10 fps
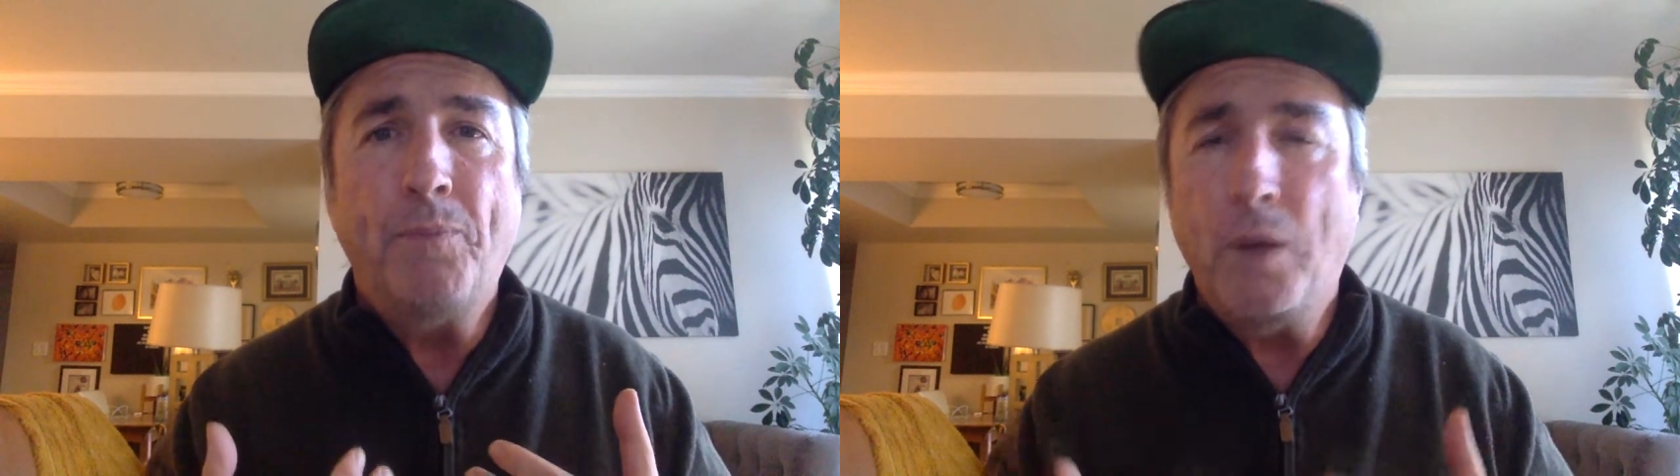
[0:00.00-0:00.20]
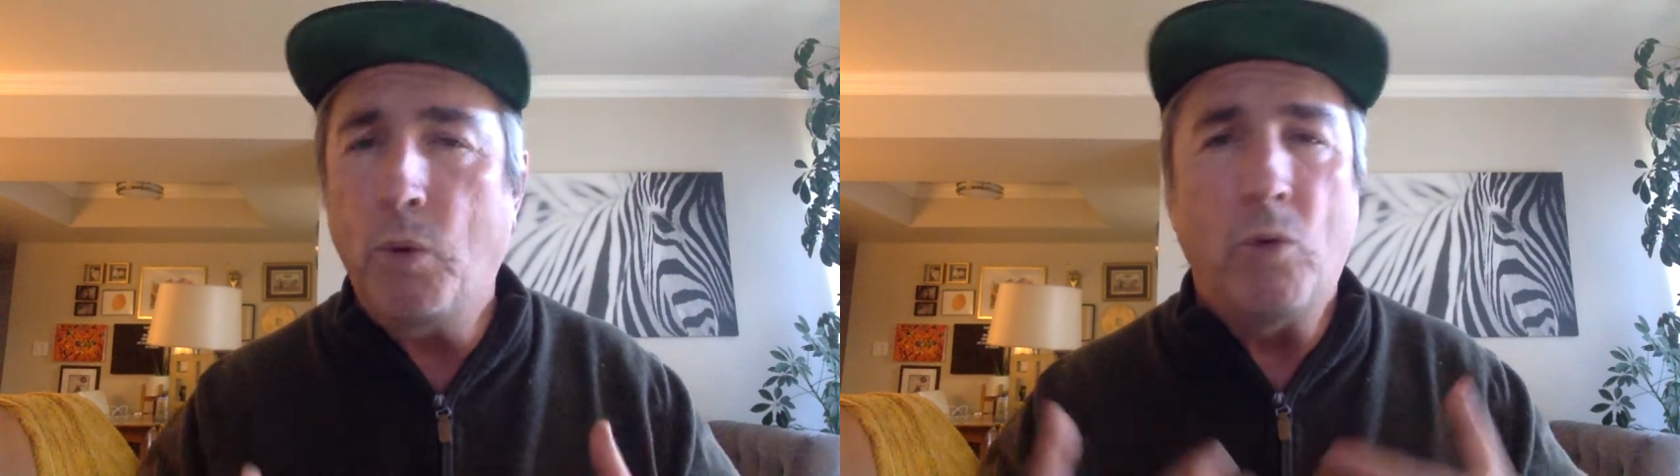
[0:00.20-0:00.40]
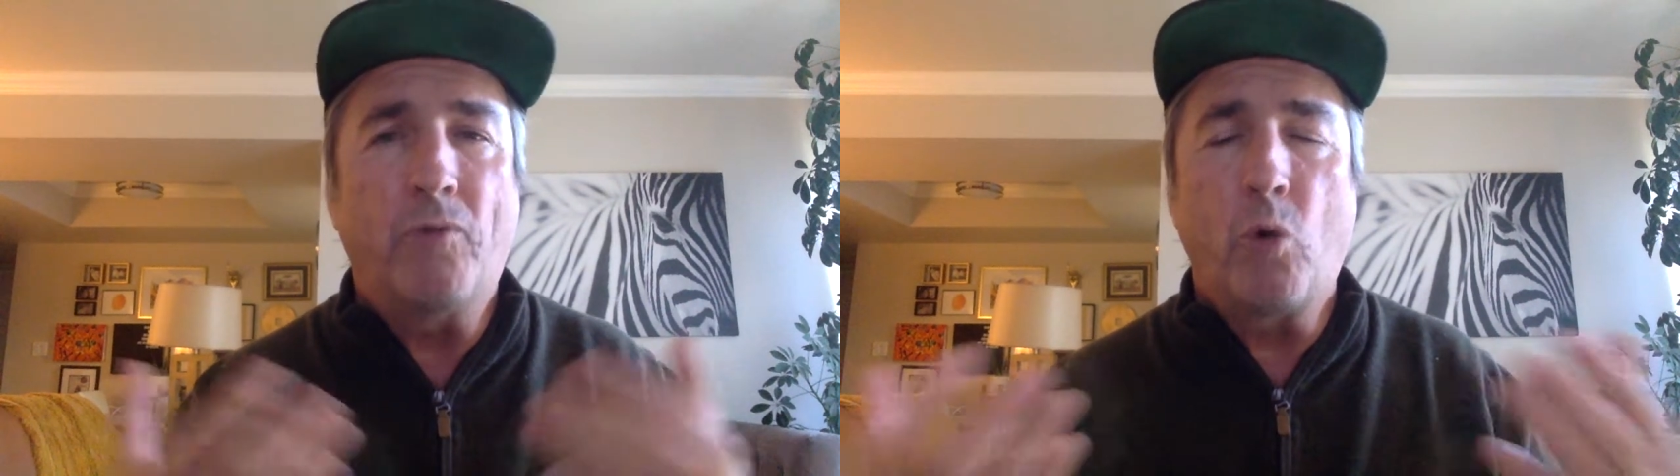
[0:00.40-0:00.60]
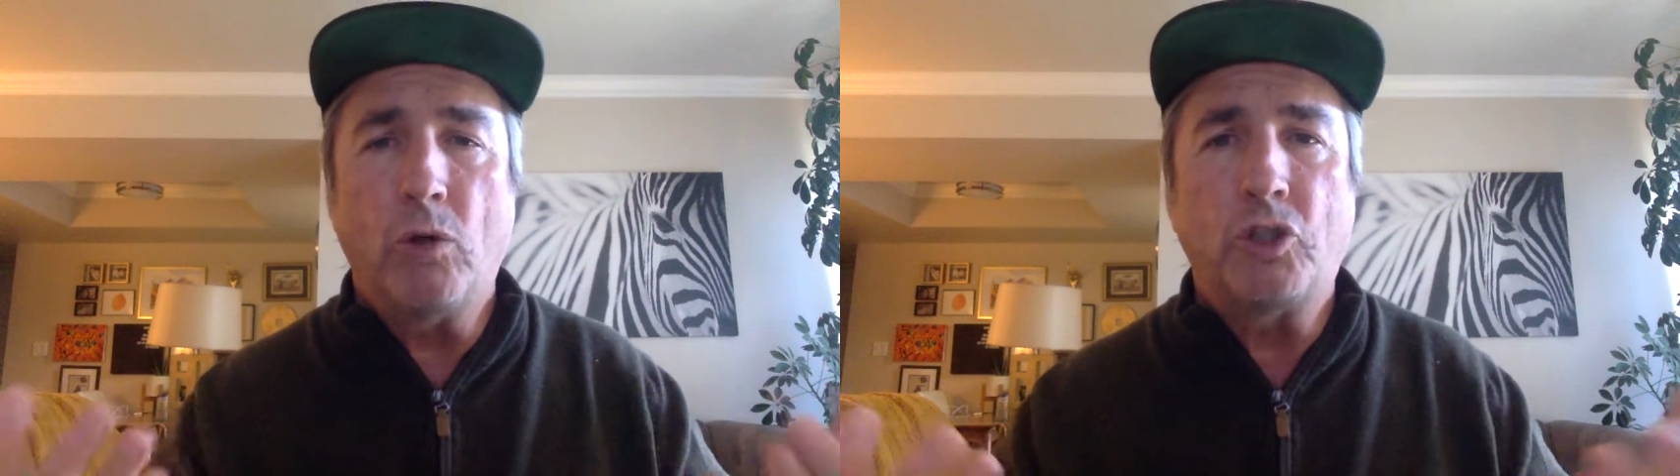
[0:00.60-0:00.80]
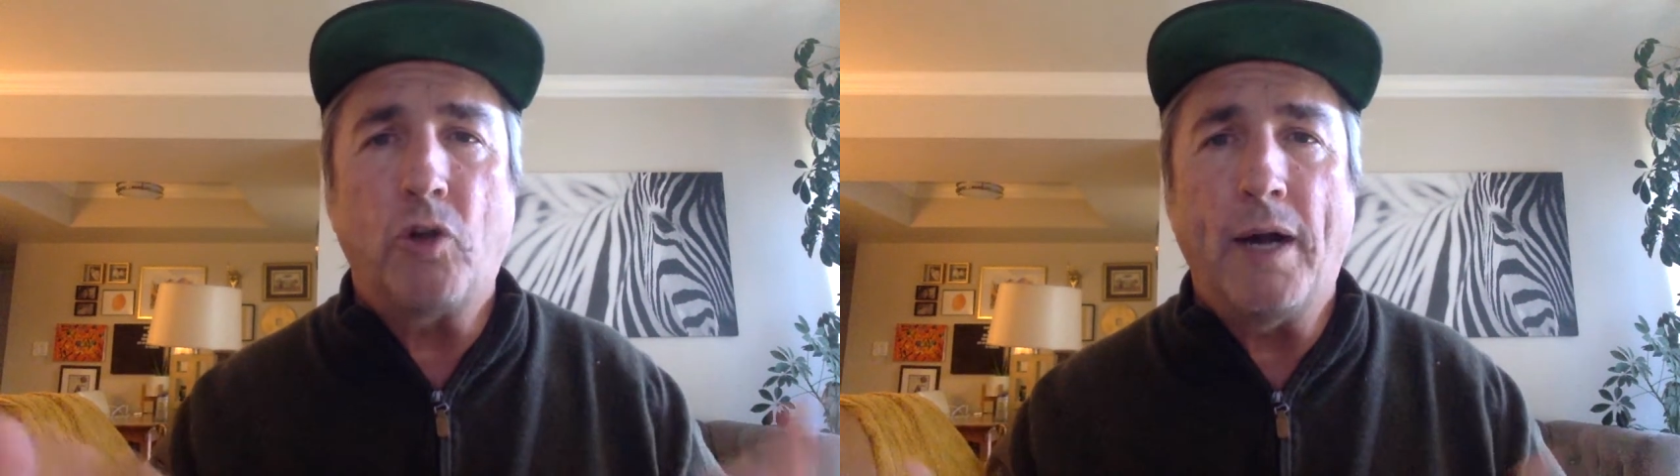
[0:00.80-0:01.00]
And we were, of
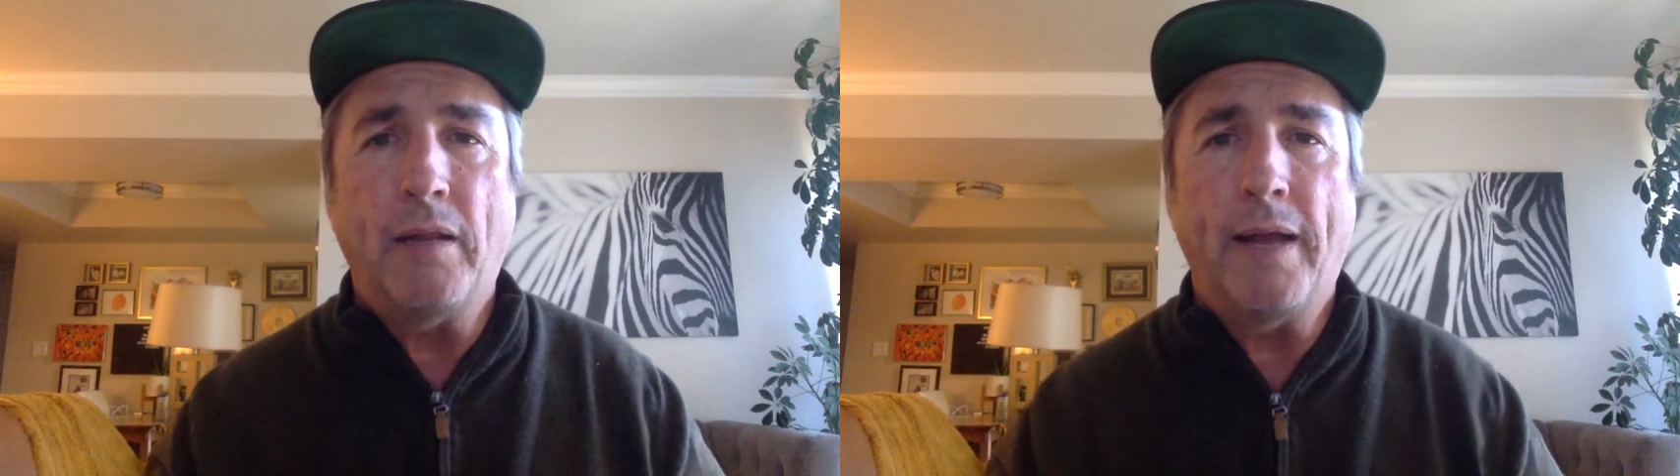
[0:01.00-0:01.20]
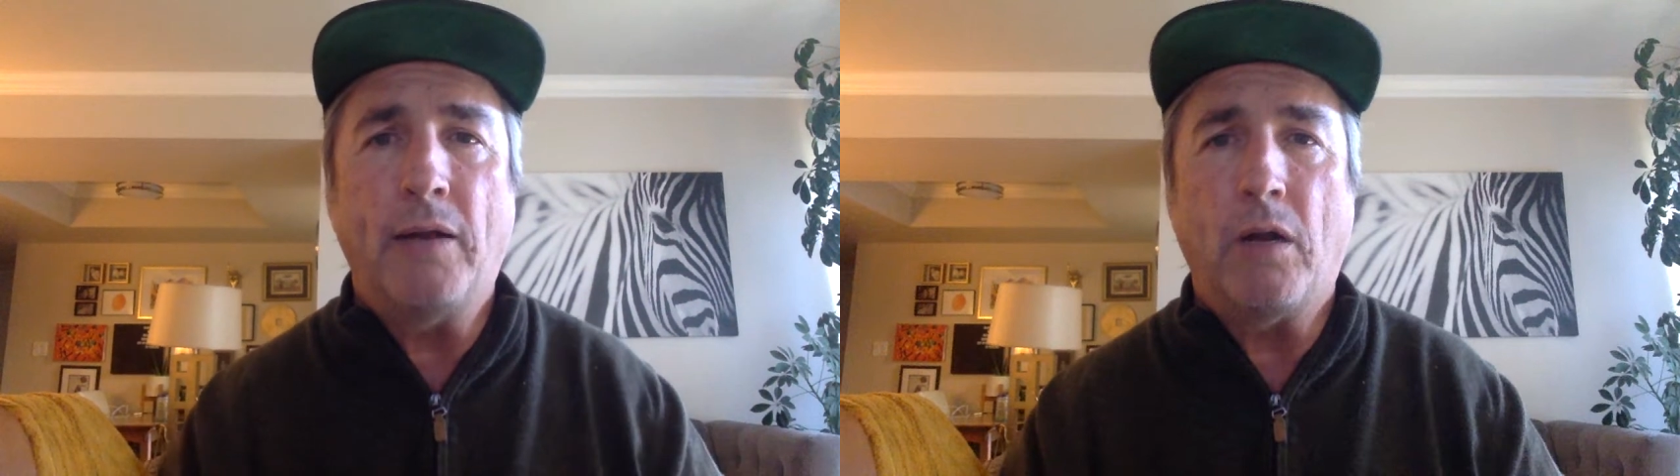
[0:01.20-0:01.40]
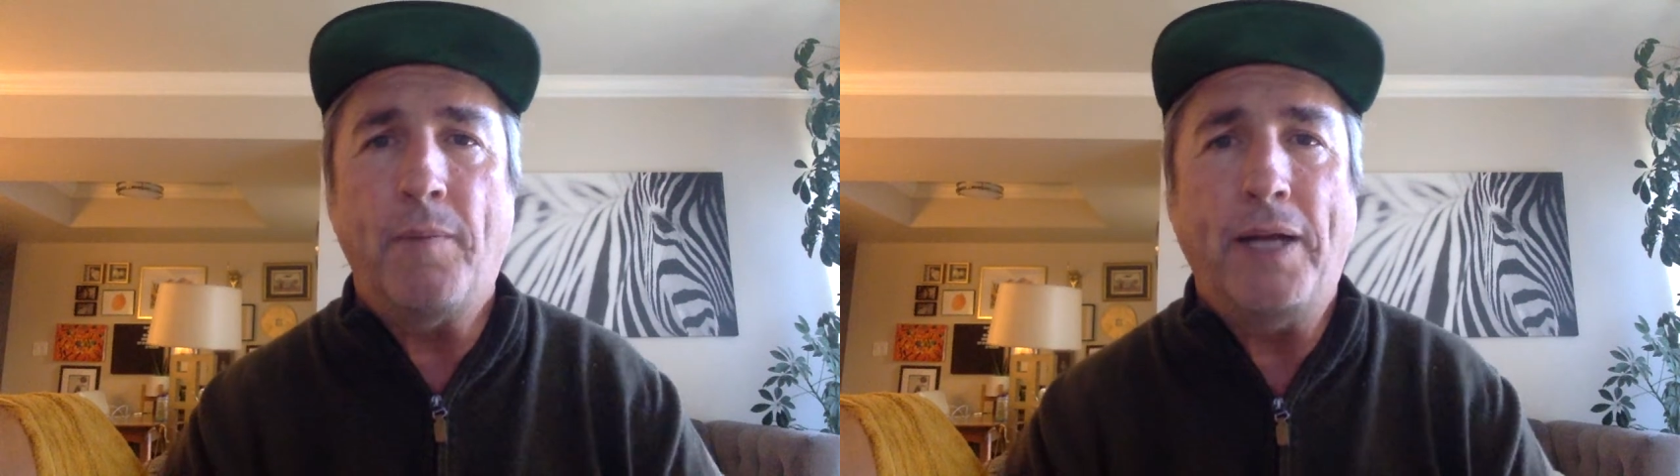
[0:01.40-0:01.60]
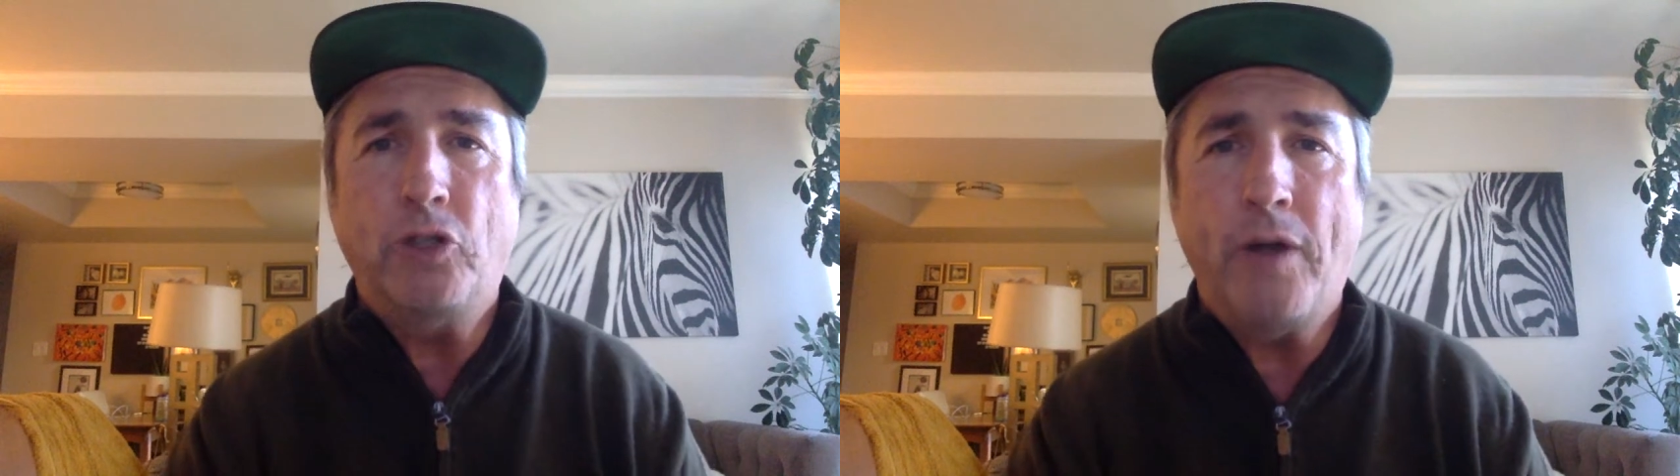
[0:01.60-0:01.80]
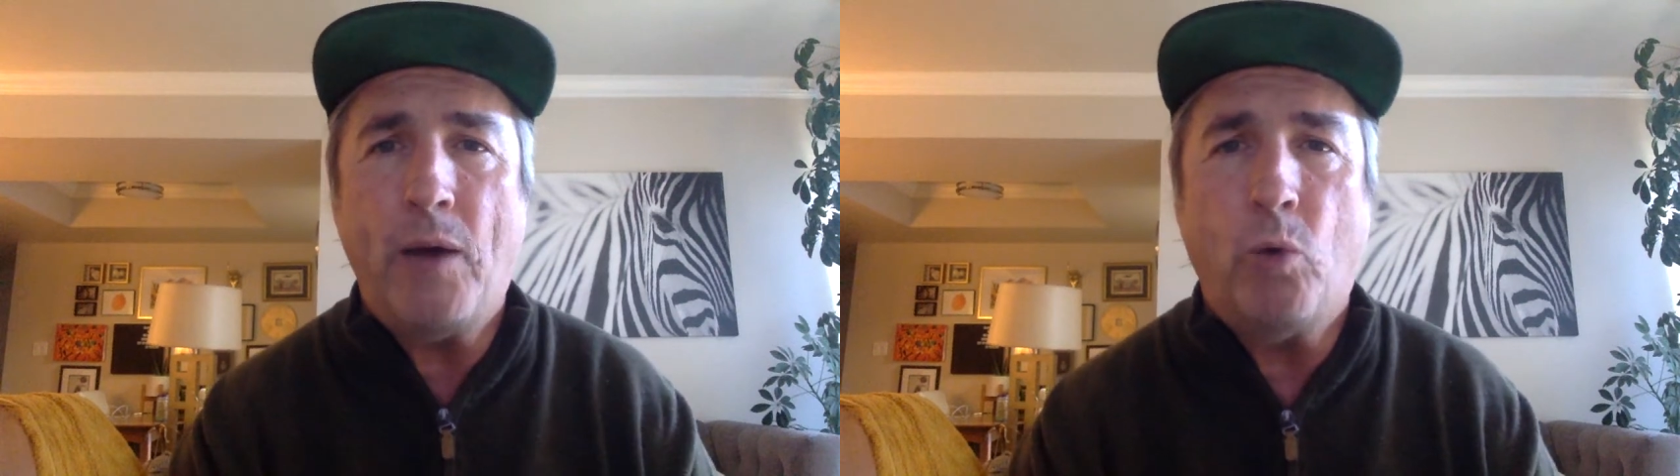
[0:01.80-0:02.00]
course, trying to land on a
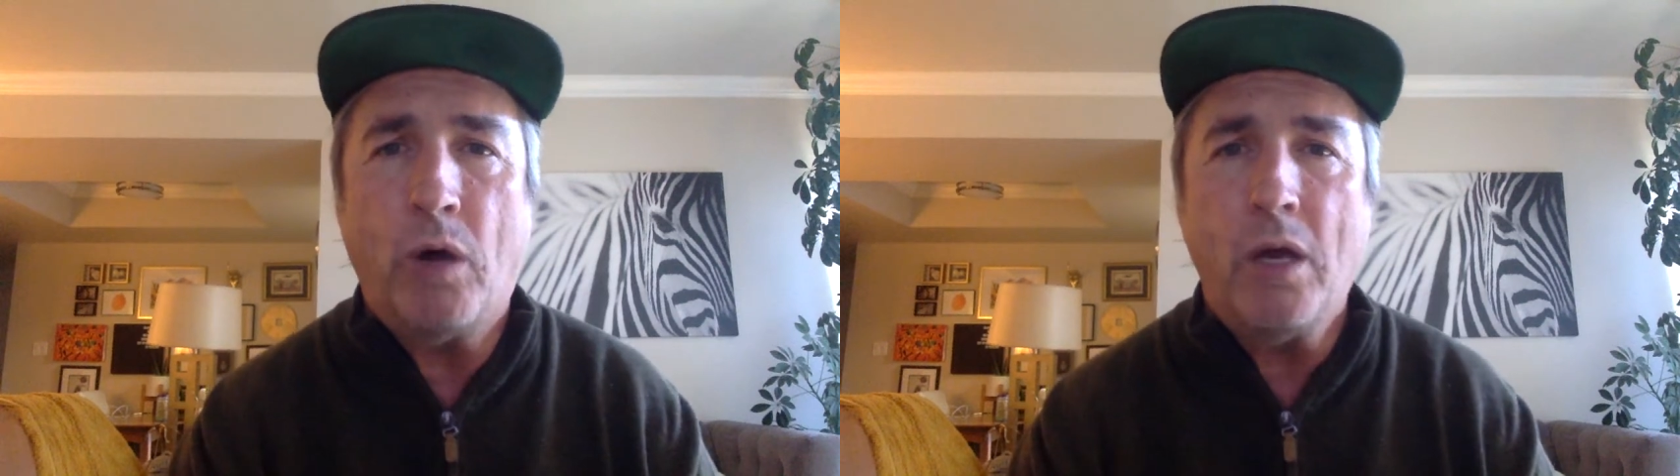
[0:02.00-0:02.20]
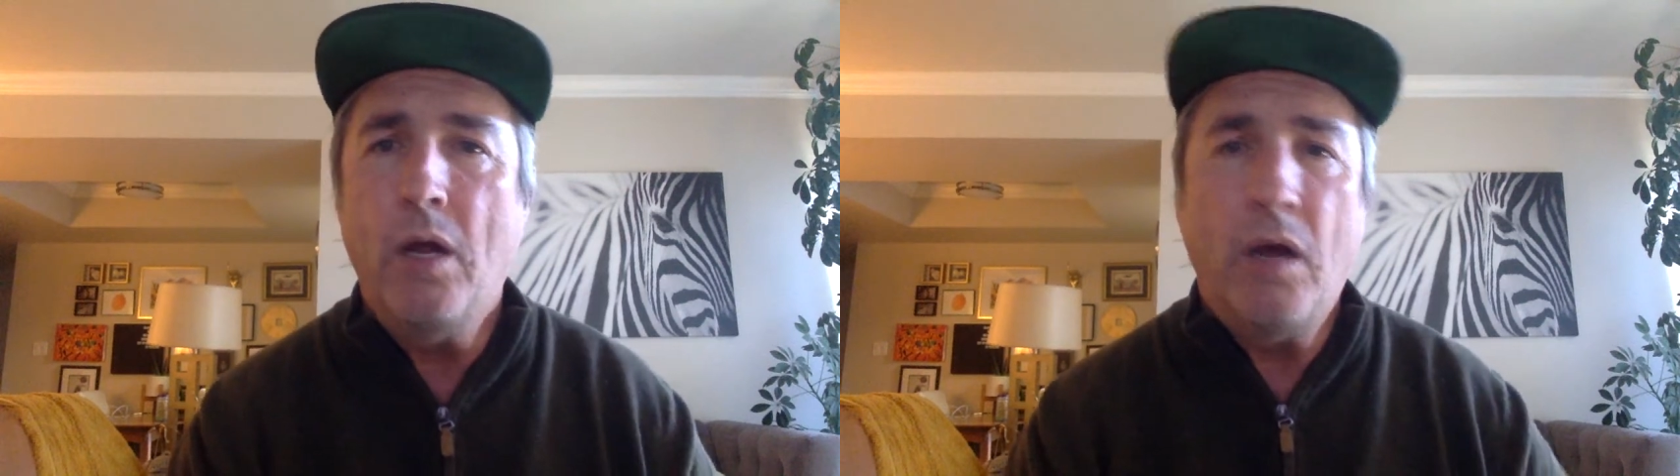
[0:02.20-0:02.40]
major network,